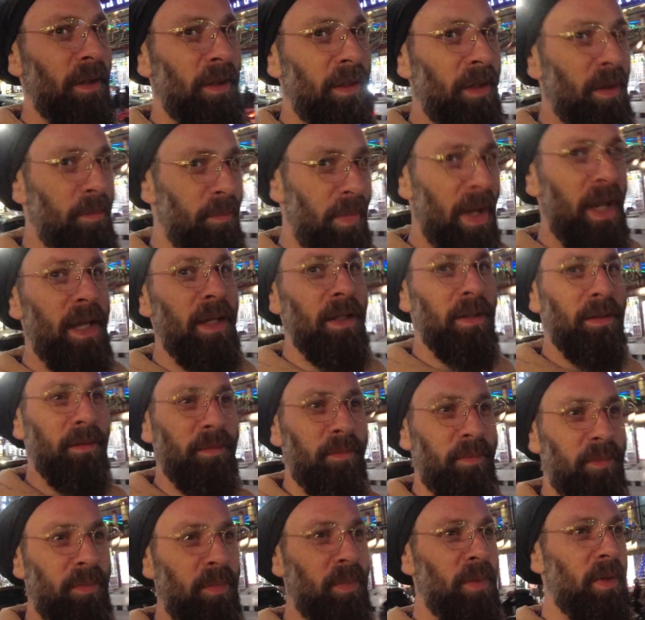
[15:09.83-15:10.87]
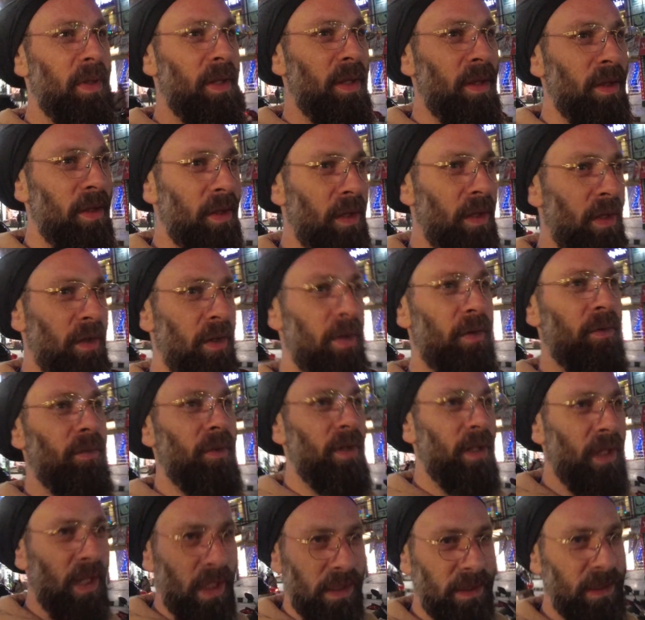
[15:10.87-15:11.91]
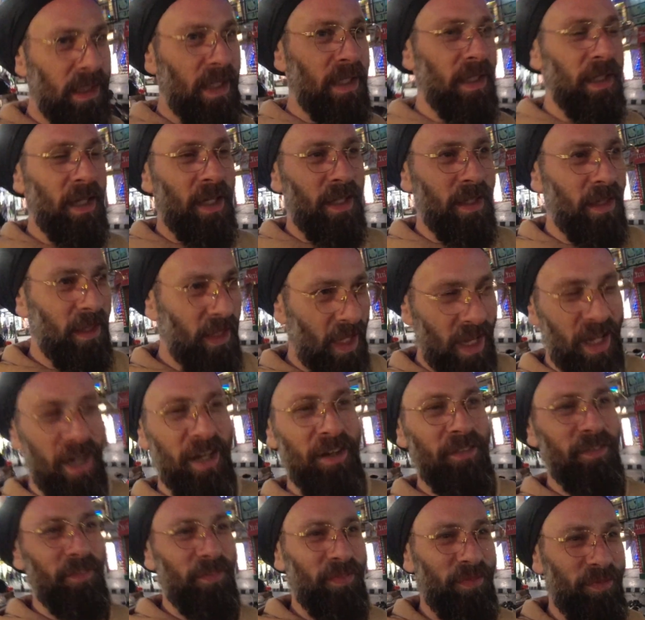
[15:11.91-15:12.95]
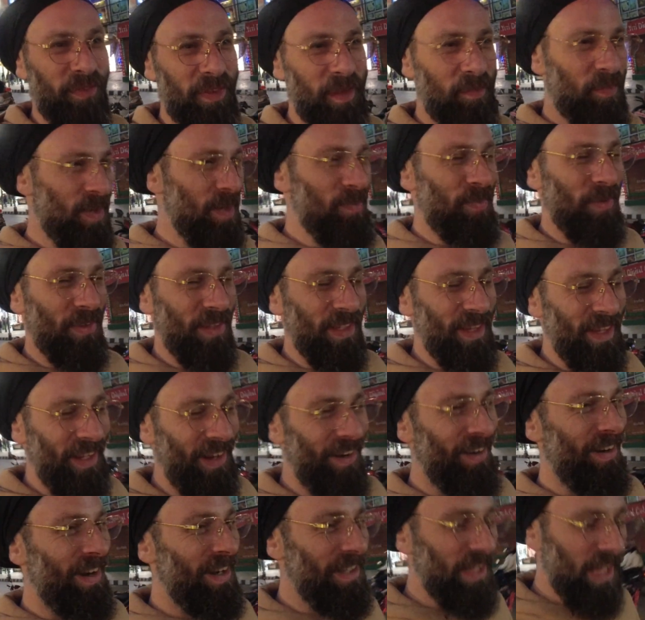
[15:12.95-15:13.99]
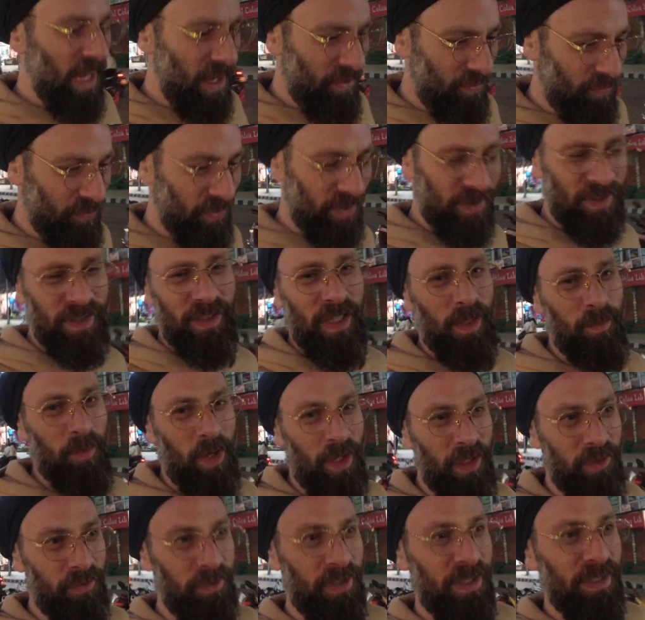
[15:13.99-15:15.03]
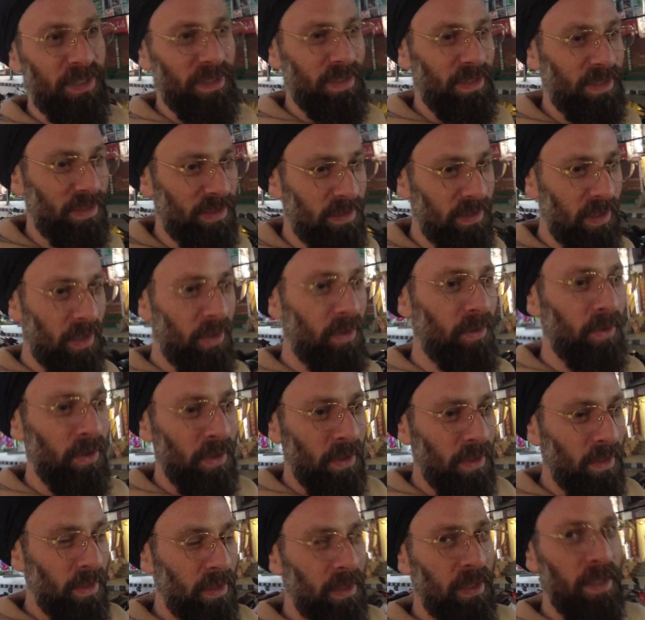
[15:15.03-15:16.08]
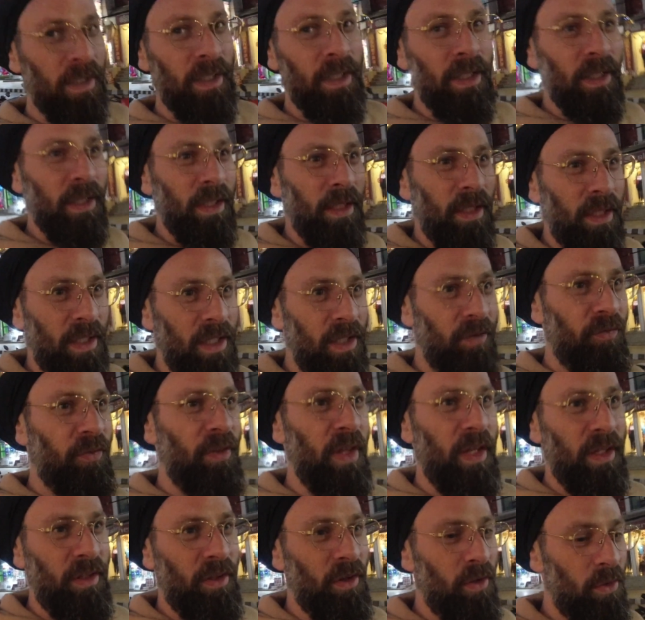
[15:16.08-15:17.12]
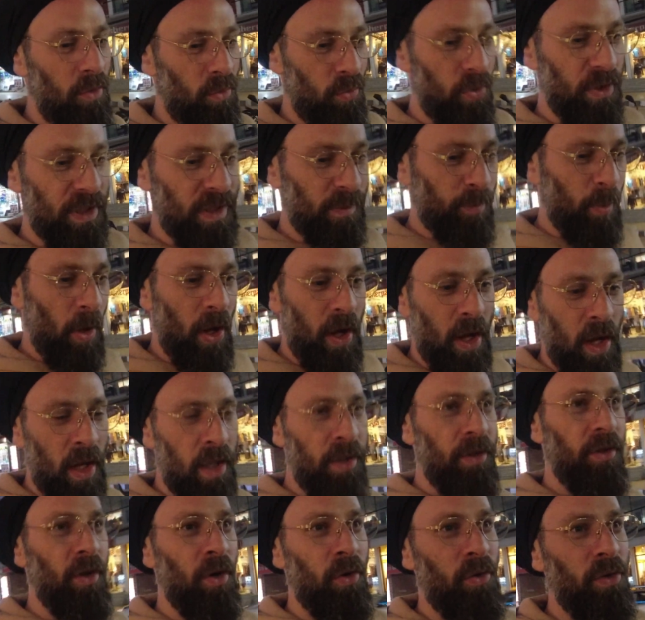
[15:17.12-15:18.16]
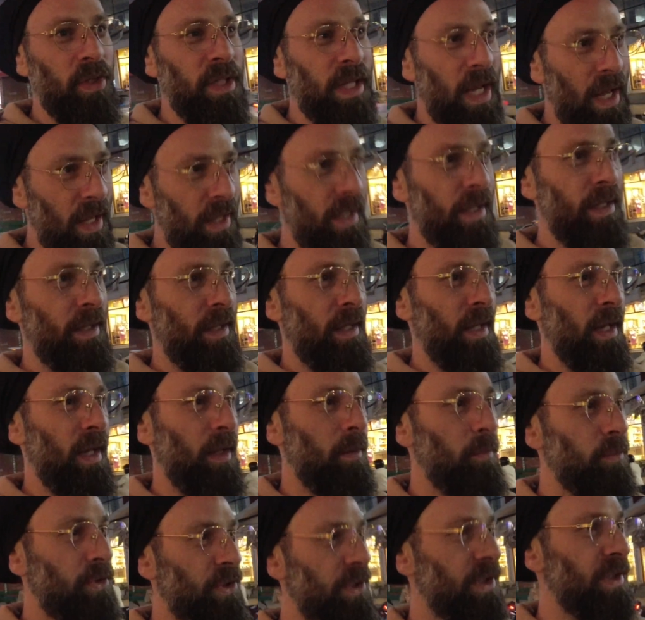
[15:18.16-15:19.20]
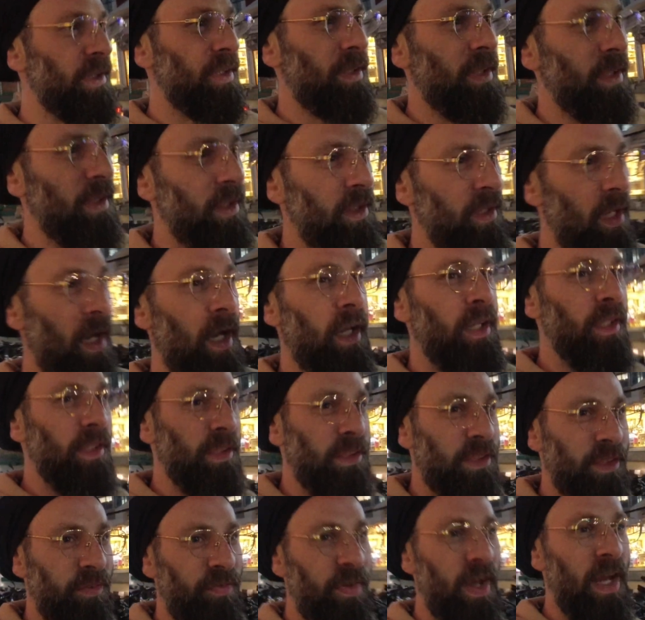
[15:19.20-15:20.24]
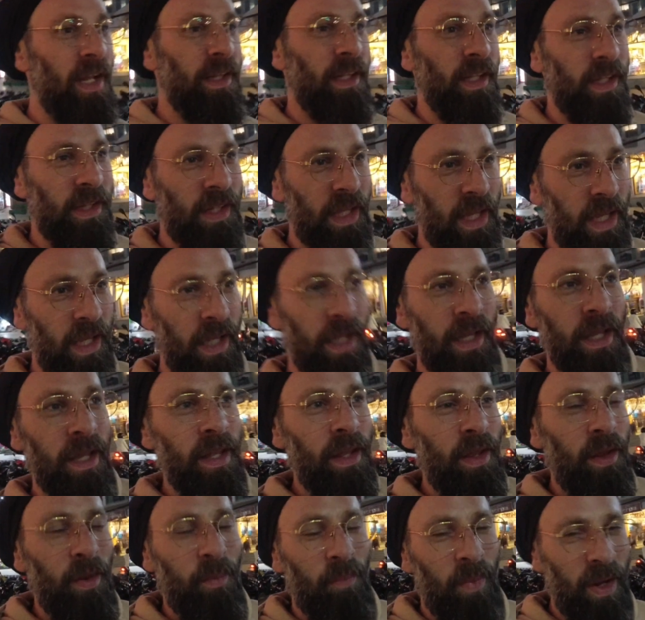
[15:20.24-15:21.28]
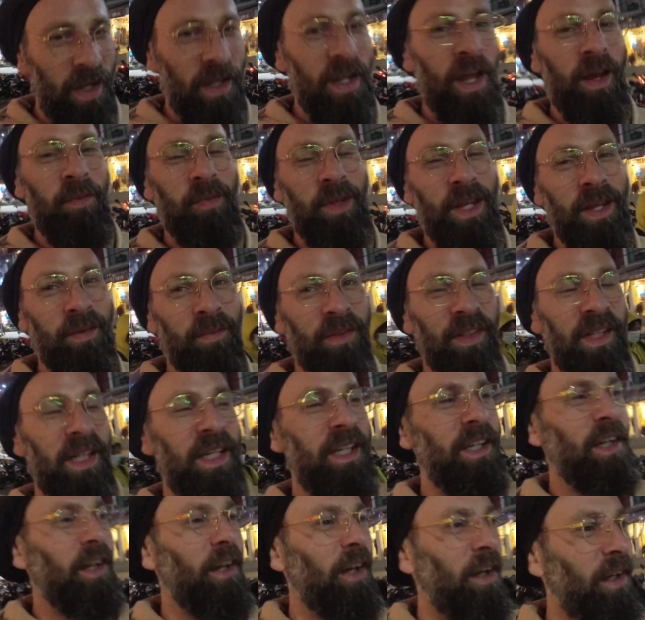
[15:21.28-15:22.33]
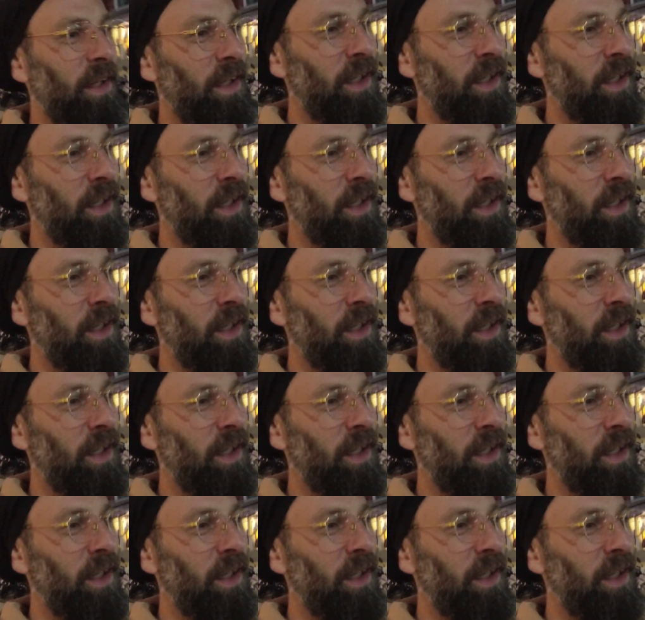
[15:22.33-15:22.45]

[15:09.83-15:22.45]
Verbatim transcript: you might uh, realize that a lot of the people in there are deaf for some odd reason. So if they don't respond, don't yell at them, just acknowledge the fact that they might not be able to hear.